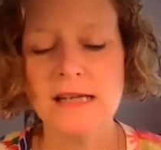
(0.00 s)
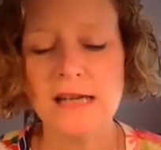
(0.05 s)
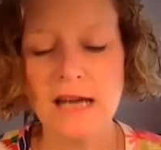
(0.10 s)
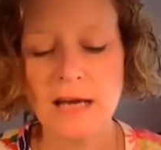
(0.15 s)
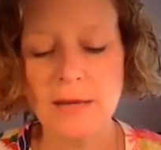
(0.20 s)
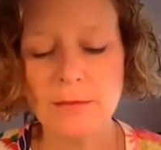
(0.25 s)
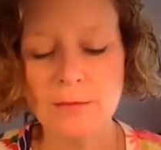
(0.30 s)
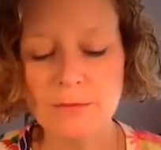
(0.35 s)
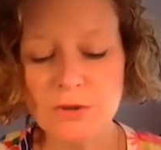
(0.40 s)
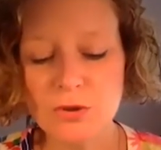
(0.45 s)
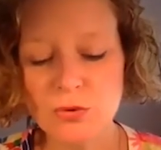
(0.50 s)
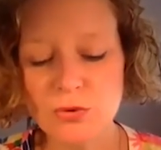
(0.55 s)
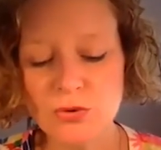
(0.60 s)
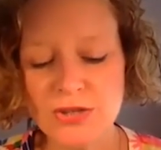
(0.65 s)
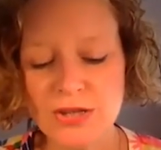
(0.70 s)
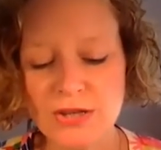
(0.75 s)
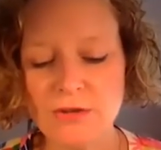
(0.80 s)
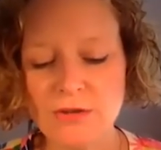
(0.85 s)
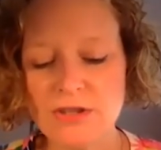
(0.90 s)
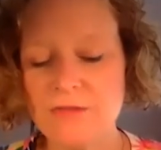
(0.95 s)
Um, but also
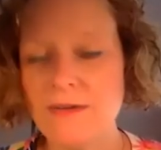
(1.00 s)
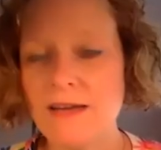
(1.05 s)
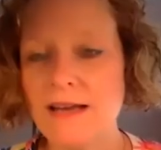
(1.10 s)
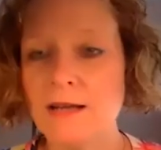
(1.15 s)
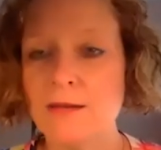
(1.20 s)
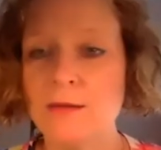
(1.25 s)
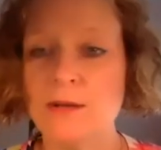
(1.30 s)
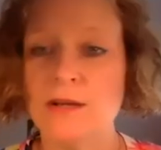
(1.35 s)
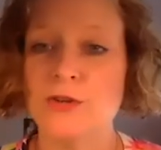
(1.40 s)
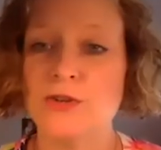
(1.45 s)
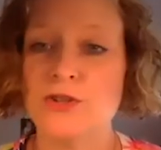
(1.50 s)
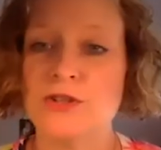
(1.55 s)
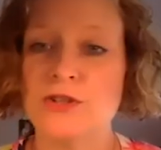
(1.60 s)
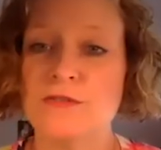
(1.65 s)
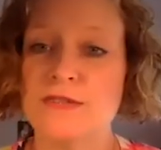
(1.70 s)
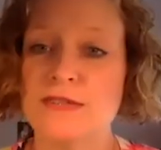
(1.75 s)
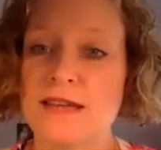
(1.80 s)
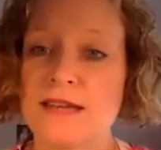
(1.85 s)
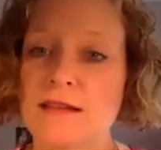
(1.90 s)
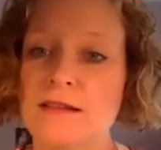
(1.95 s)
also develop a lot of
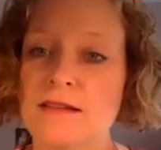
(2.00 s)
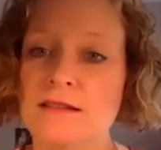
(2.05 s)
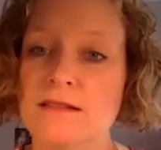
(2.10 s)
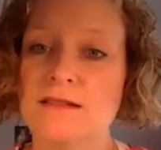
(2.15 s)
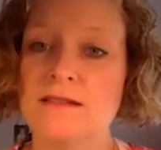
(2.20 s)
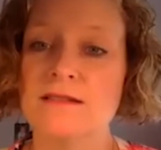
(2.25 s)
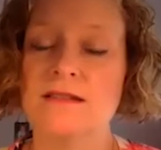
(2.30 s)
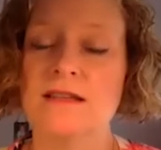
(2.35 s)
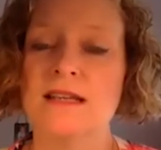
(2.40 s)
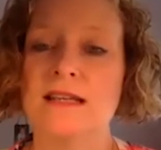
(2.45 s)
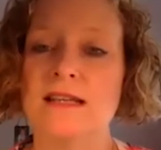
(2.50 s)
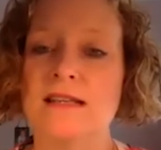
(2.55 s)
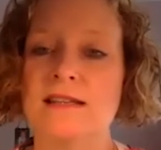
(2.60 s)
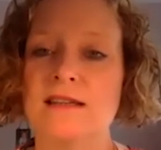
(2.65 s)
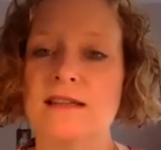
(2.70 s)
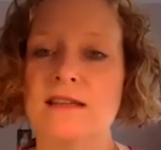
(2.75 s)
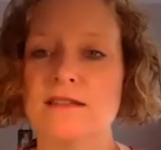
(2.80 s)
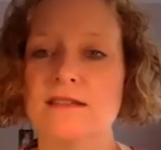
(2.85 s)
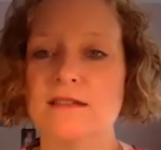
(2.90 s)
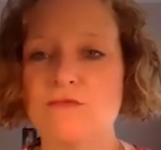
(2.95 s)
skills
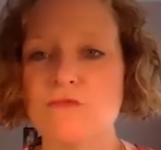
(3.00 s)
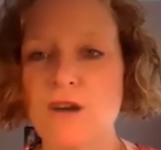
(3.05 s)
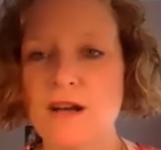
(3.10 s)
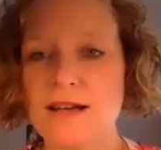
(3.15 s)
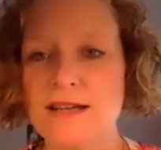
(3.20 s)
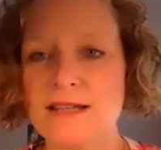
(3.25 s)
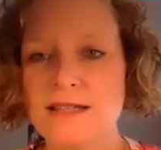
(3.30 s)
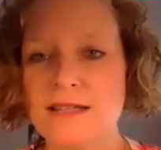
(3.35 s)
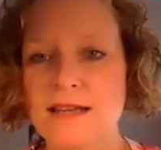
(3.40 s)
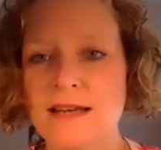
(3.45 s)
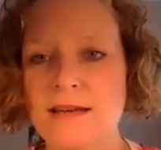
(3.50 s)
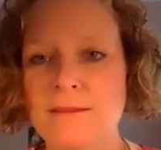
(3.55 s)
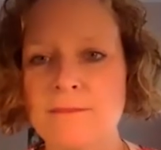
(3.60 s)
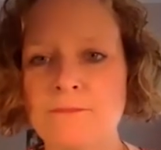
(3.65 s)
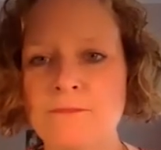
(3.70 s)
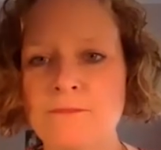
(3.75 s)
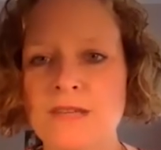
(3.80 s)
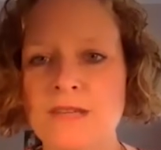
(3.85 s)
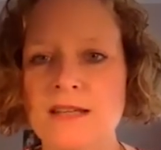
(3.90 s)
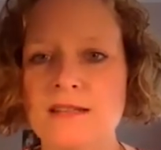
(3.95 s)
skills in writing,
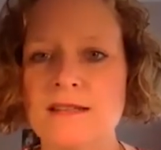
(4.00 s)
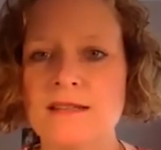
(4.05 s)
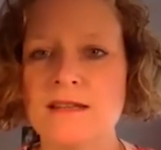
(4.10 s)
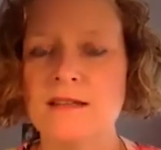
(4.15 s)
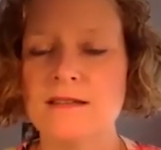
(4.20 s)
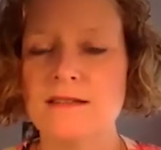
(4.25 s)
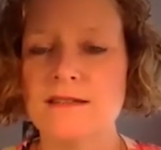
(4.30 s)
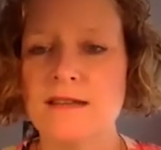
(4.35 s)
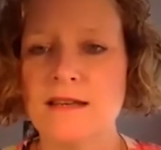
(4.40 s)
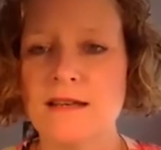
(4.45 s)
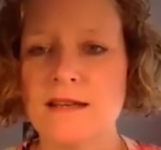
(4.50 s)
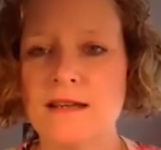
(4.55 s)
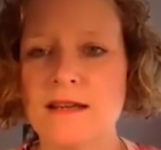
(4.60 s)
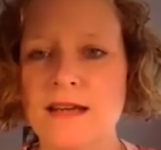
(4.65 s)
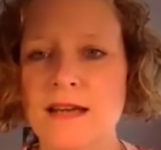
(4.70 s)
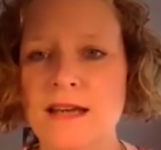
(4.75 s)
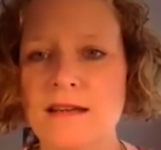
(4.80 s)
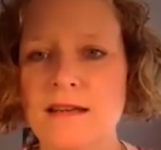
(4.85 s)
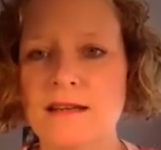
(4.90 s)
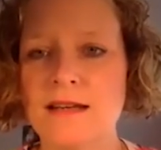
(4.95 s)
skills in,
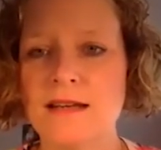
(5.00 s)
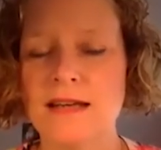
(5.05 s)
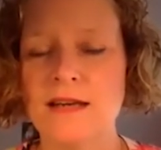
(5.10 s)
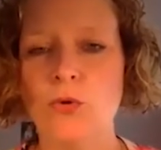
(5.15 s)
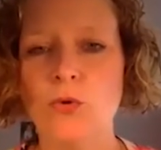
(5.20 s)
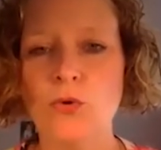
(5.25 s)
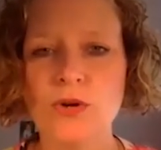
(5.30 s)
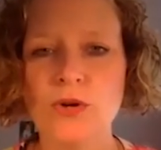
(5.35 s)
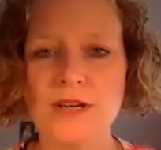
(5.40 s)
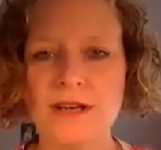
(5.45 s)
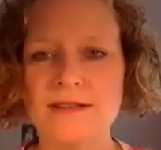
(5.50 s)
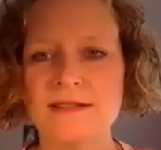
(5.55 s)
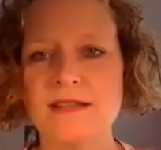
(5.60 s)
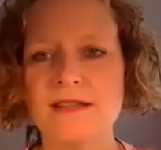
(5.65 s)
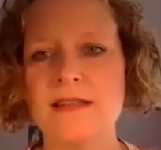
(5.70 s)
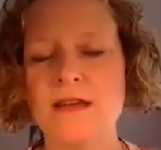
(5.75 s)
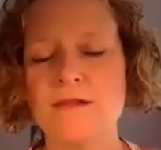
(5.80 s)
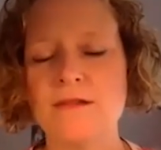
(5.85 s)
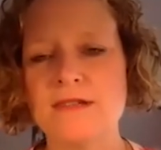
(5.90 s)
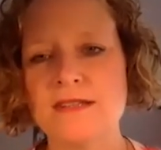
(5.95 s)
in, in
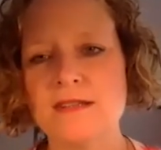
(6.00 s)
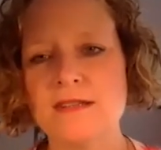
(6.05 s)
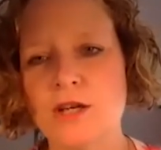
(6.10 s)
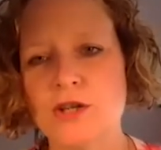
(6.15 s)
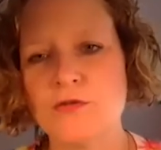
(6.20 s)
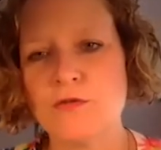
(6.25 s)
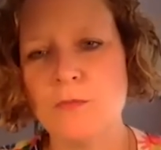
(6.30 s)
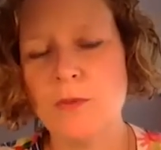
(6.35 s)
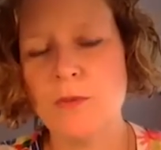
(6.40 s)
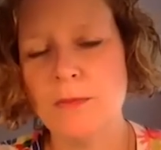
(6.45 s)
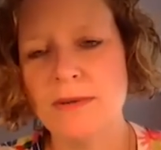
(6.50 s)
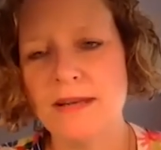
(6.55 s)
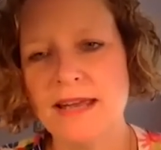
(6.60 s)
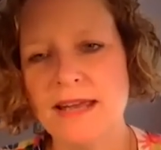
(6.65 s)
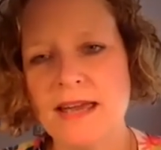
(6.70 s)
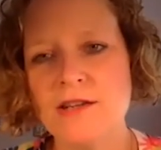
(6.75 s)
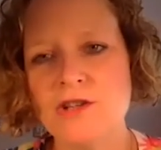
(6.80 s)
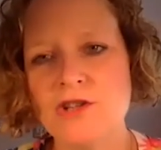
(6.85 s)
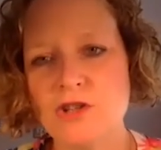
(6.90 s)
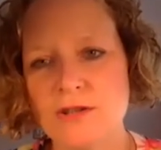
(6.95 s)
organizing their research for
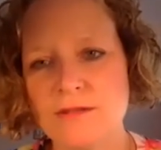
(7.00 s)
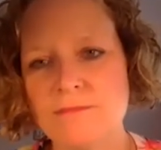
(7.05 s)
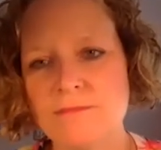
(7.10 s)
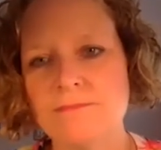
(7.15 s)
publication.